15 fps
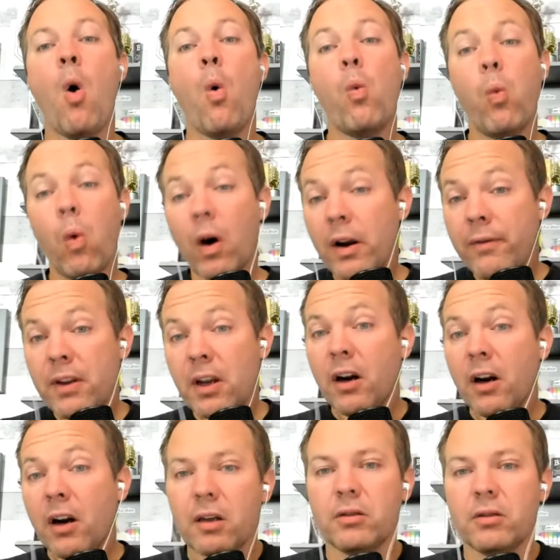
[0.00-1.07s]
One of the
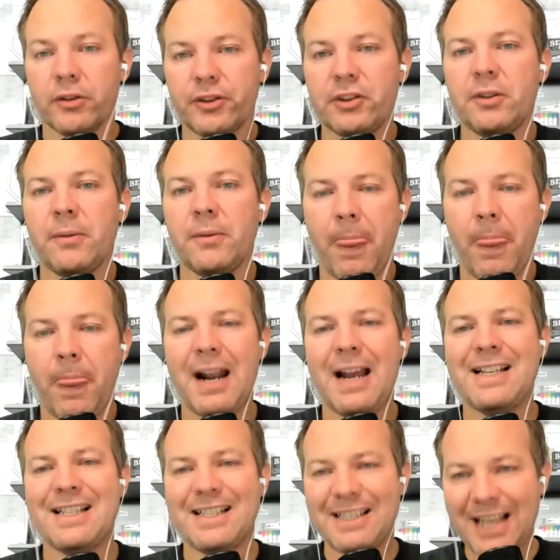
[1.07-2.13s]
articles that
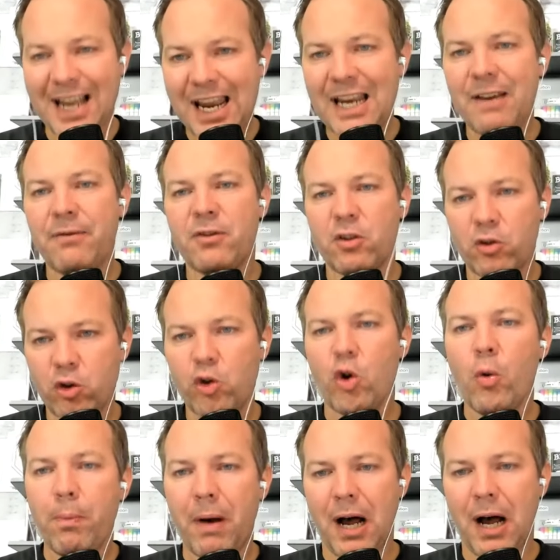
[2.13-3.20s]
I saved
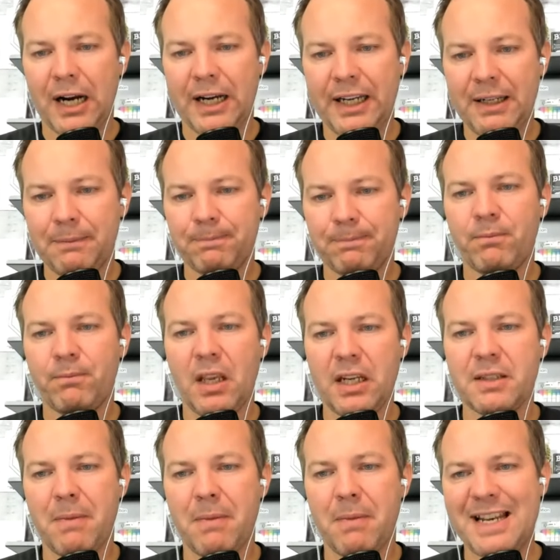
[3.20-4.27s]
to Pocket
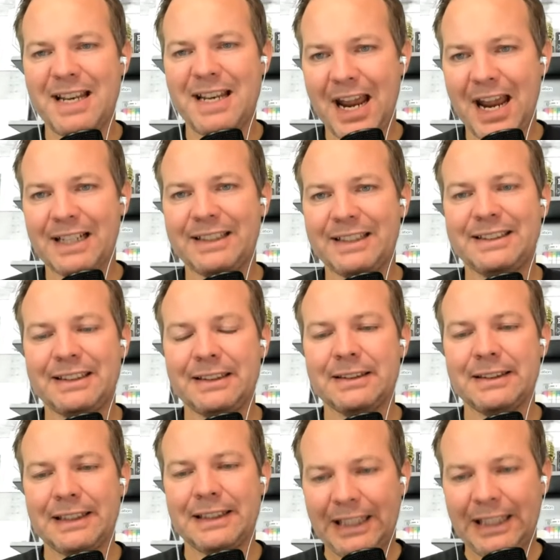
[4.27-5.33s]
is my next
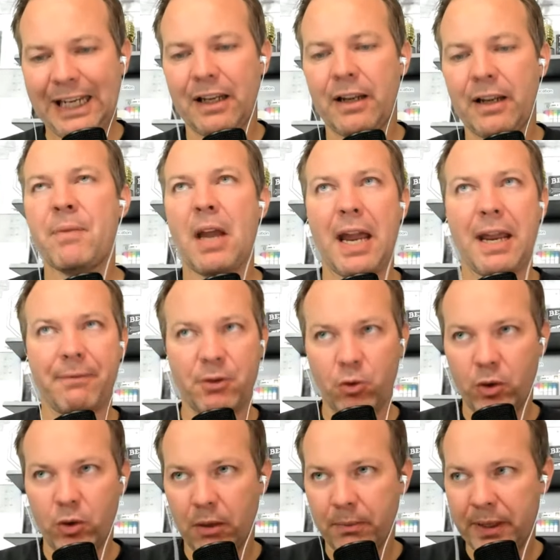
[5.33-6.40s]
link. I have
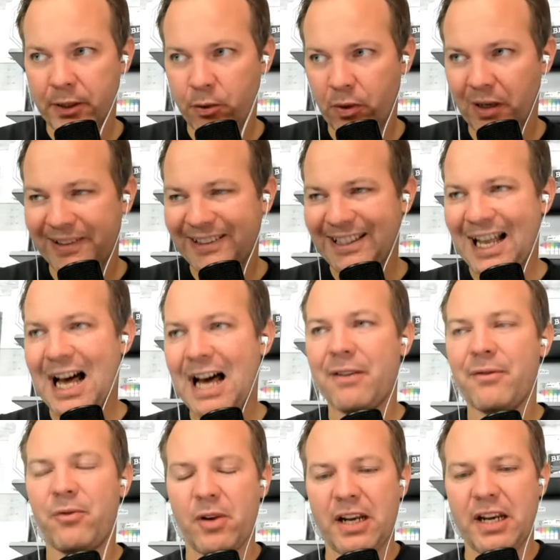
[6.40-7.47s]
doing, been doing a lot
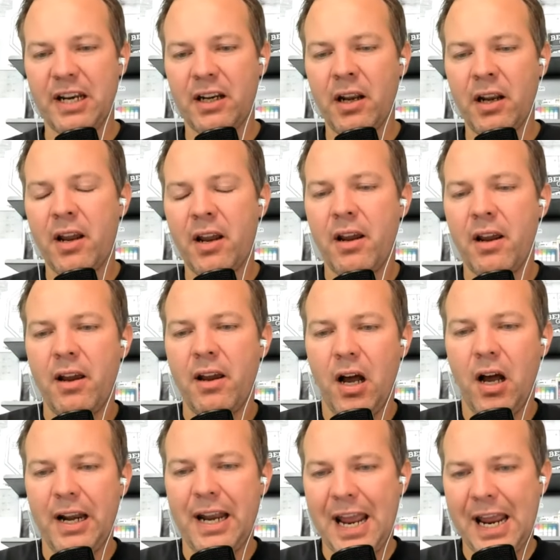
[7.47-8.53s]
of reading
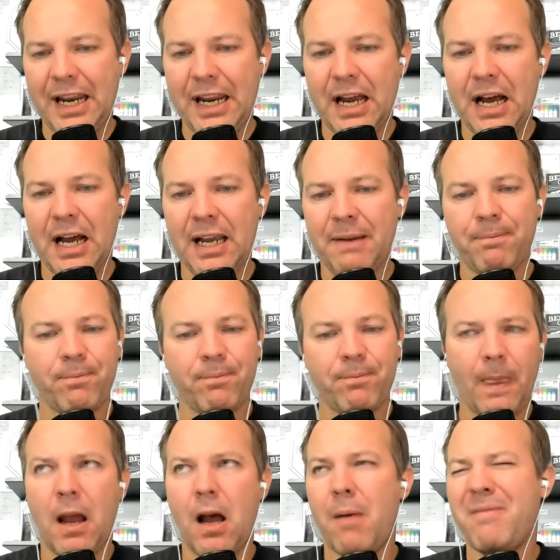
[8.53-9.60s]
on A I,
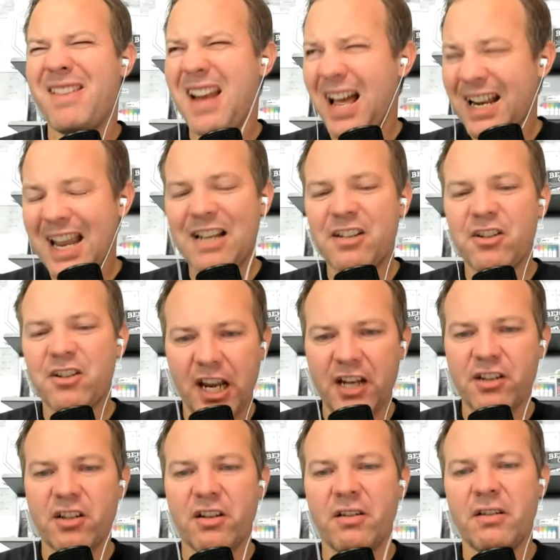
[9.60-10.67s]
um, not
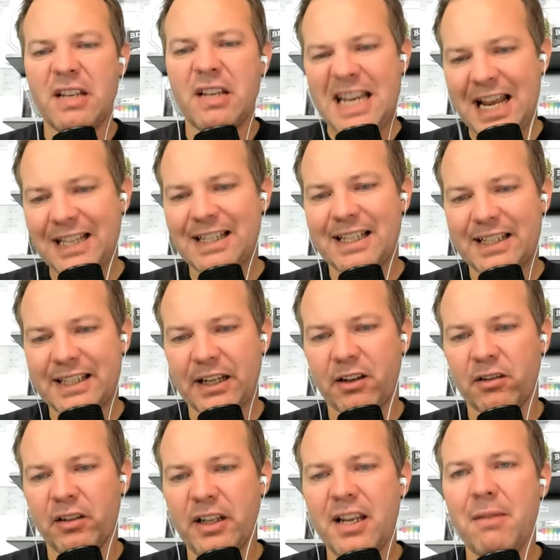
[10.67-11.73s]
education
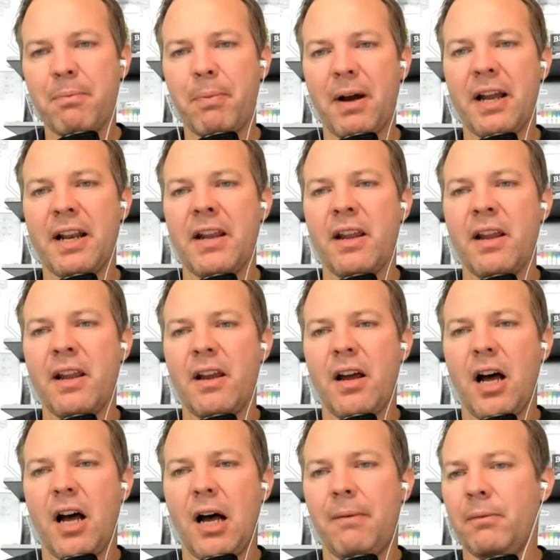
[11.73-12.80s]
necessarily, but
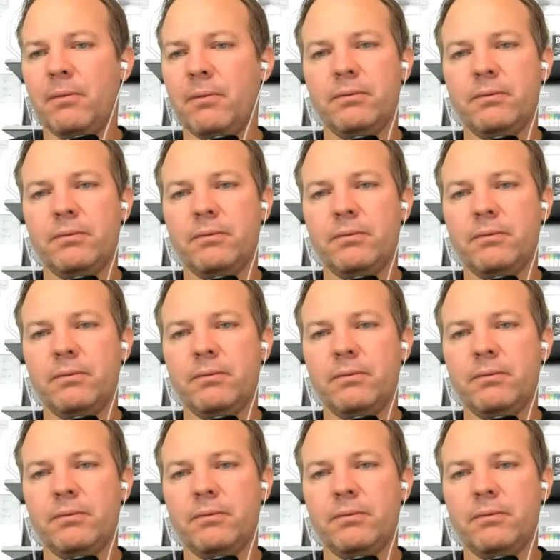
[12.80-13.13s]
um,